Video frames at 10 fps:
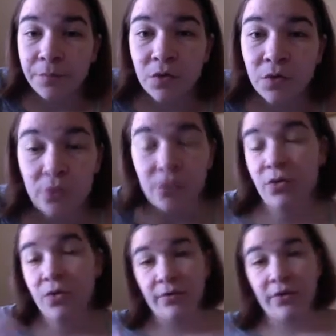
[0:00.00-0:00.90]
So there's
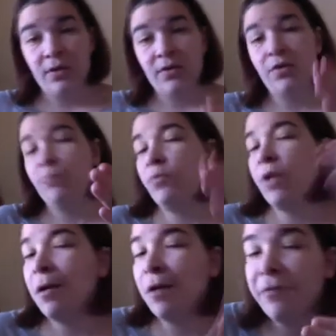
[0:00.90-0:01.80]
two different things. You can
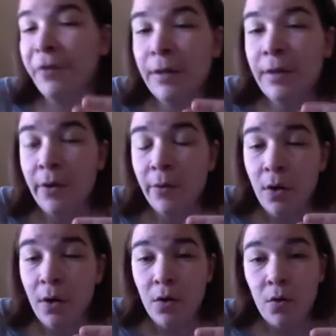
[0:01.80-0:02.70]
block off your ego,
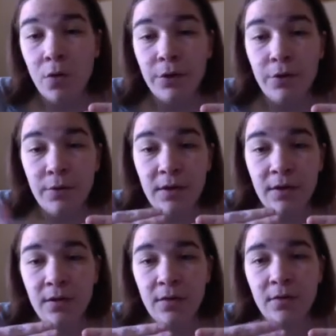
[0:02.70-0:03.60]
or you
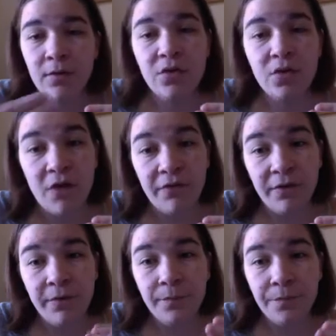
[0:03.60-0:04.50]
can soften.